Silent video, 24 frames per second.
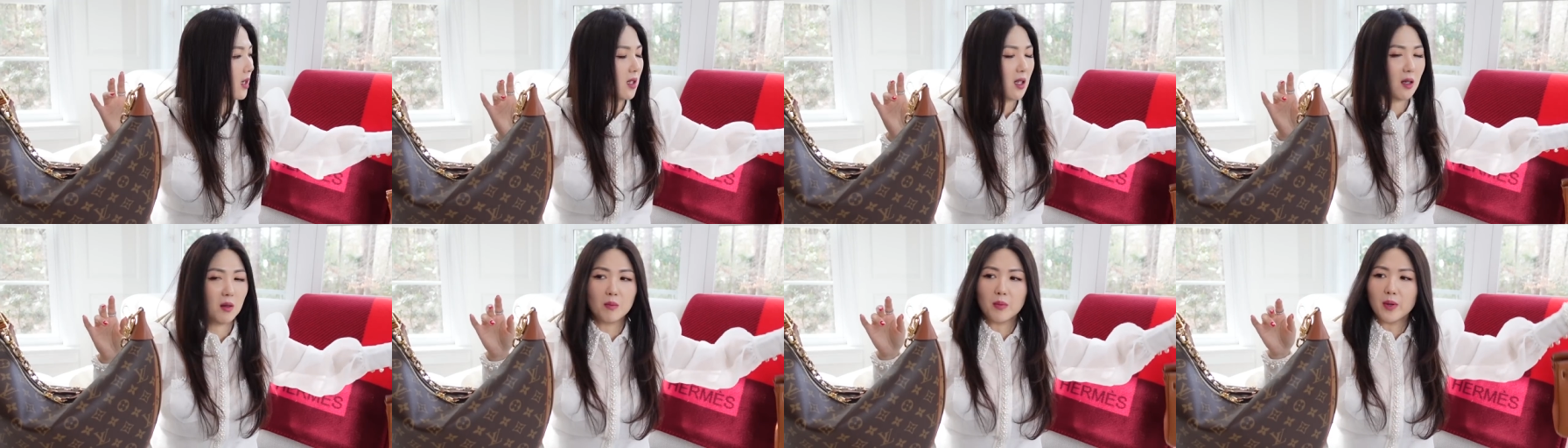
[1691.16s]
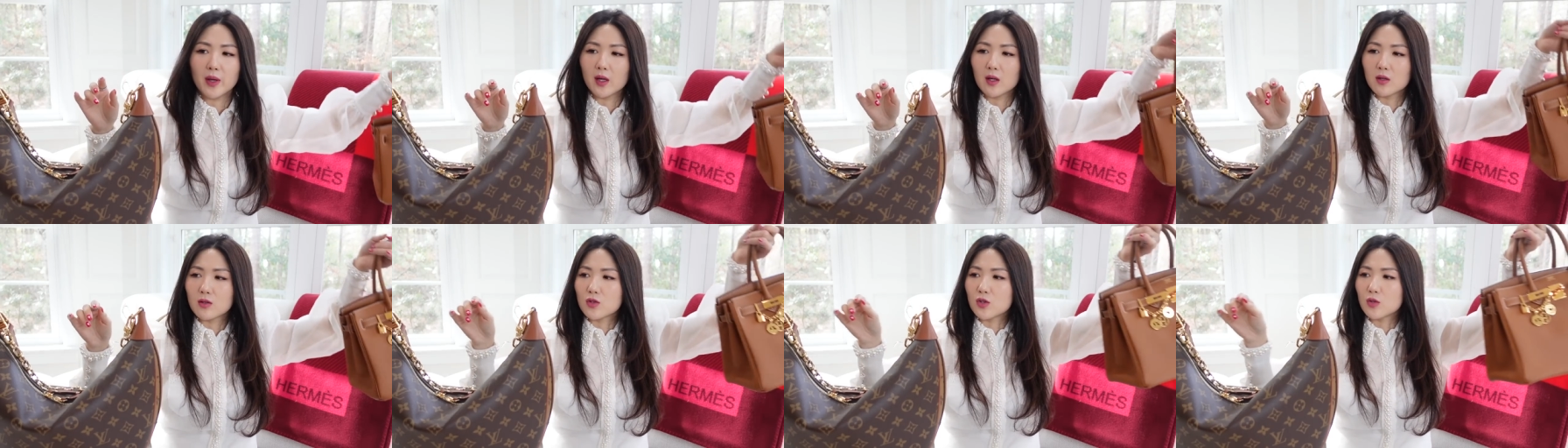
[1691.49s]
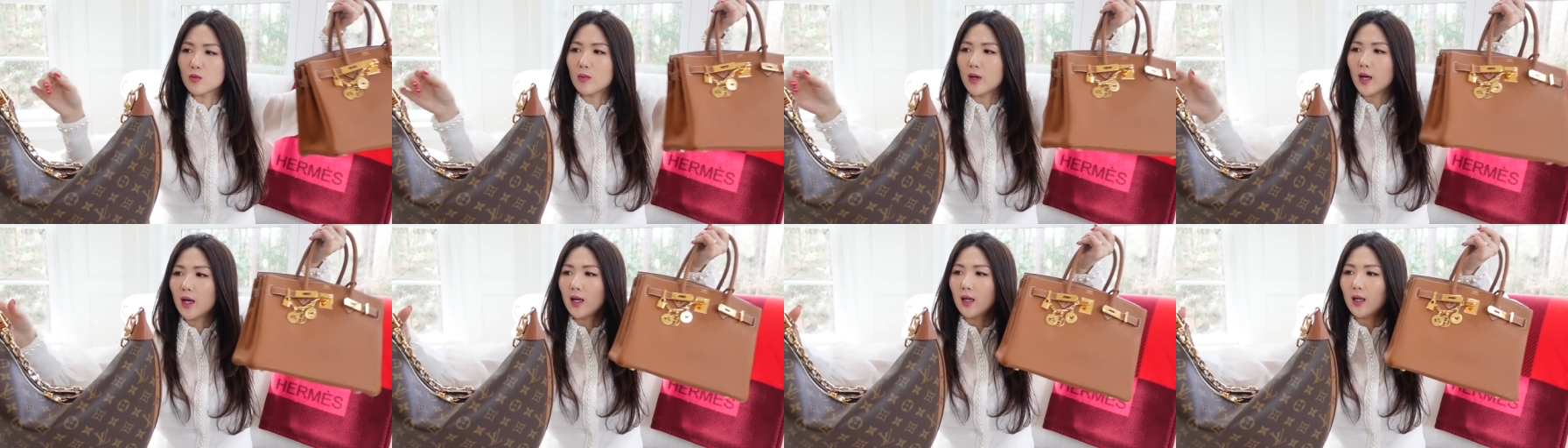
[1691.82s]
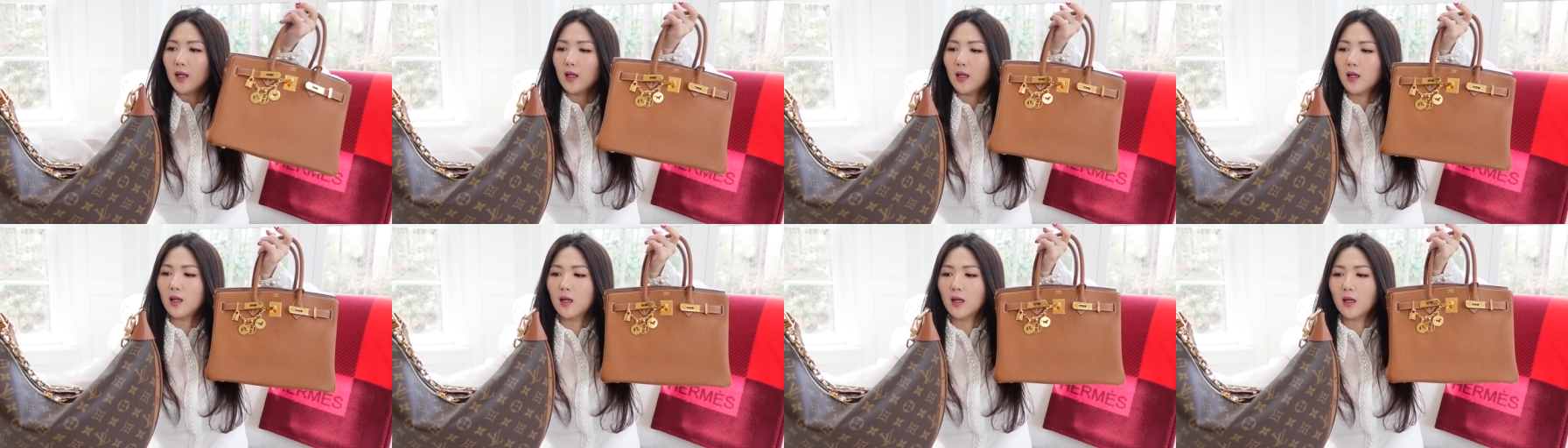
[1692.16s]
Compared to
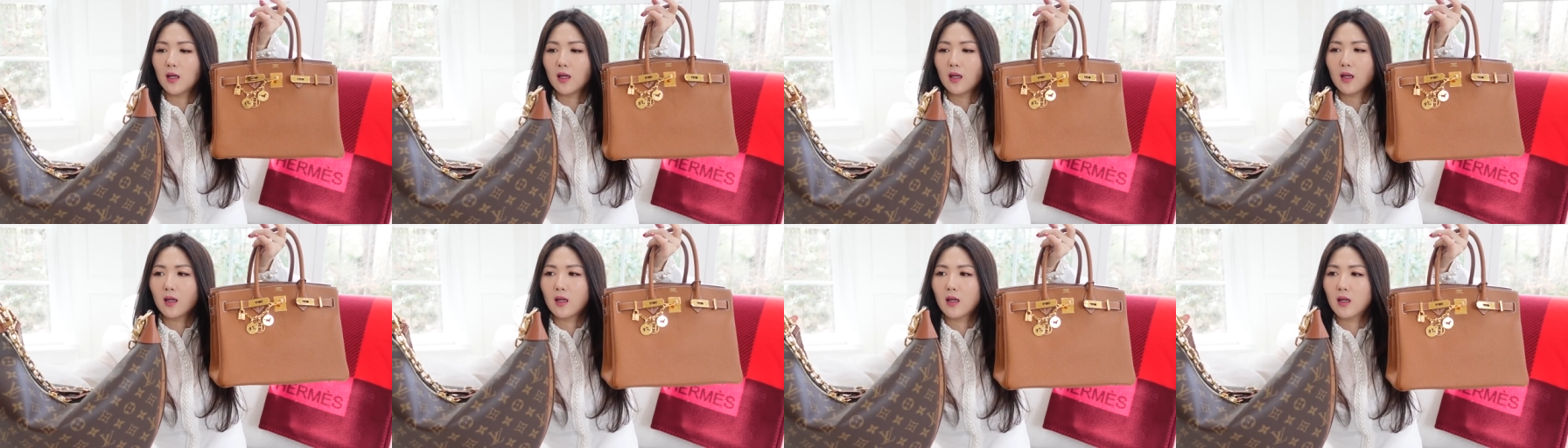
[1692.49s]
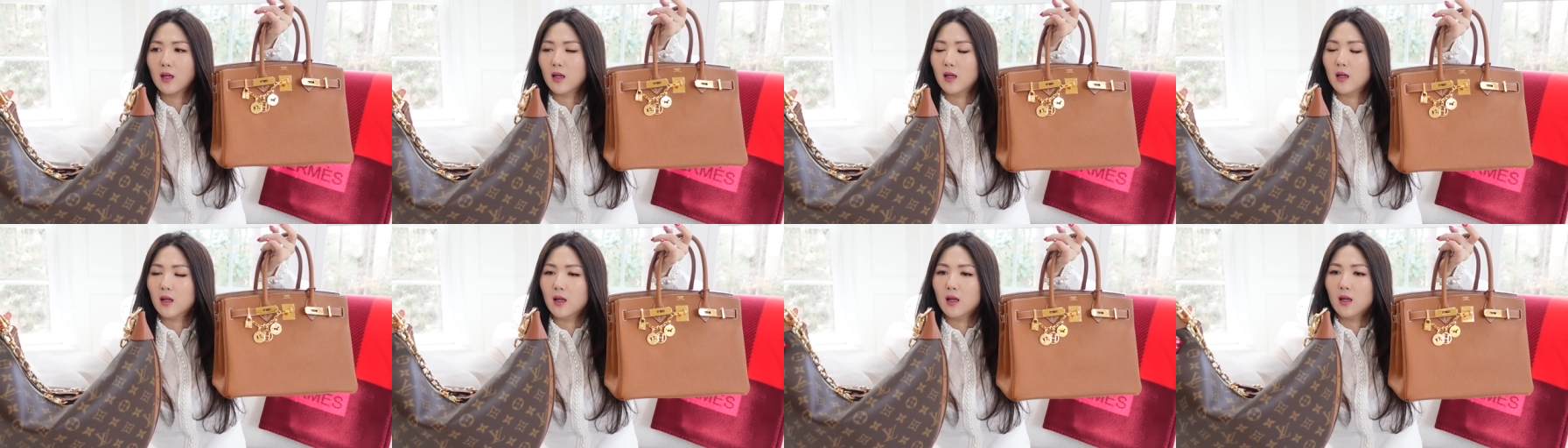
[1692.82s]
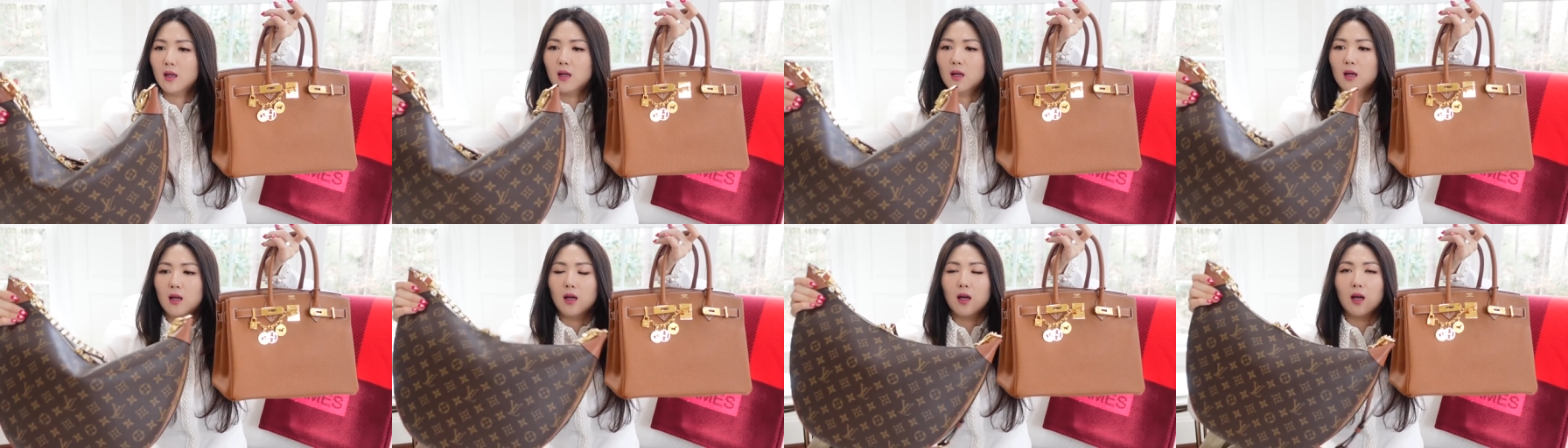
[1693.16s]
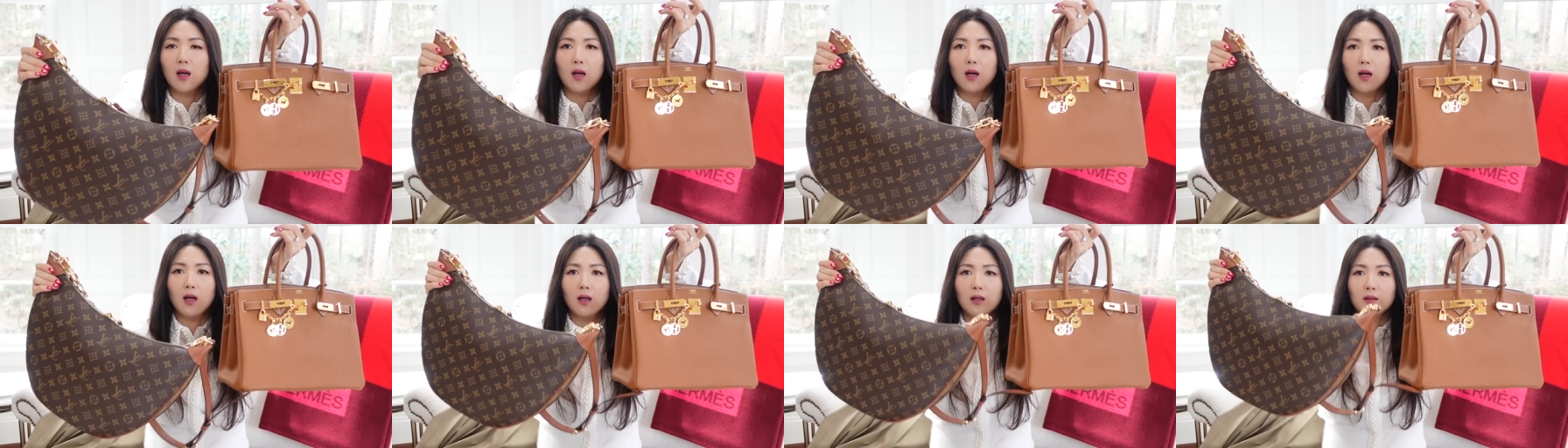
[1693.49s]
my
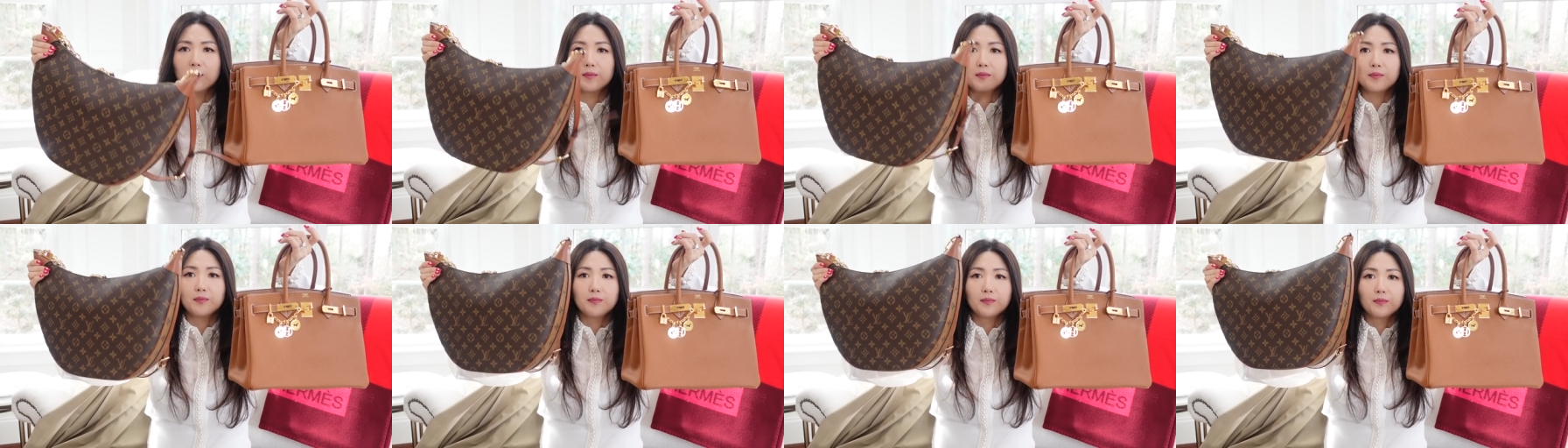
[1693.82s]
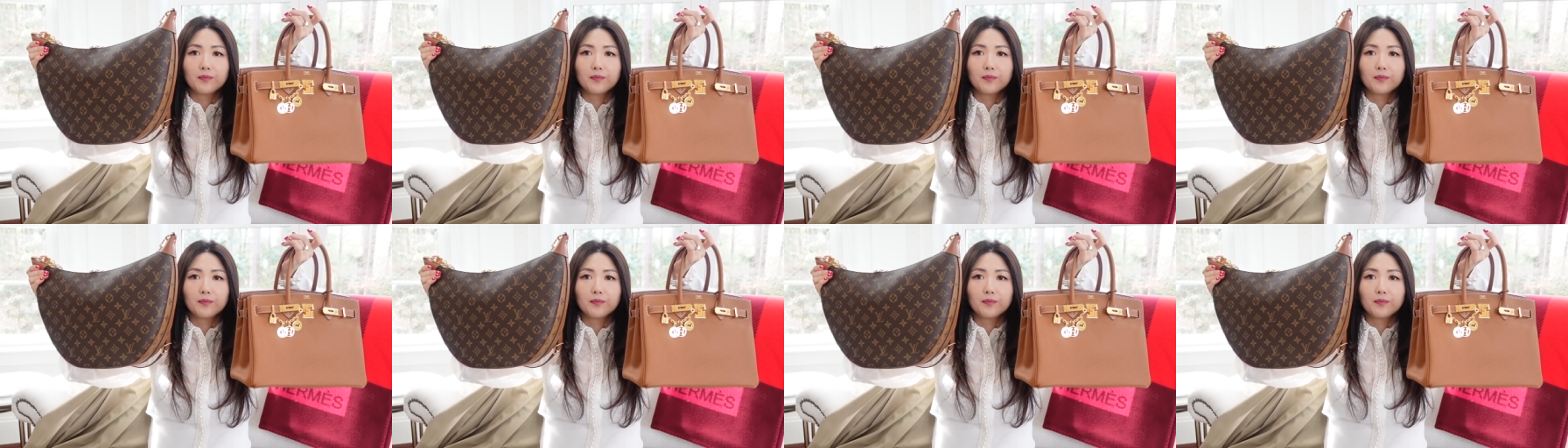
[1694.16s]
um,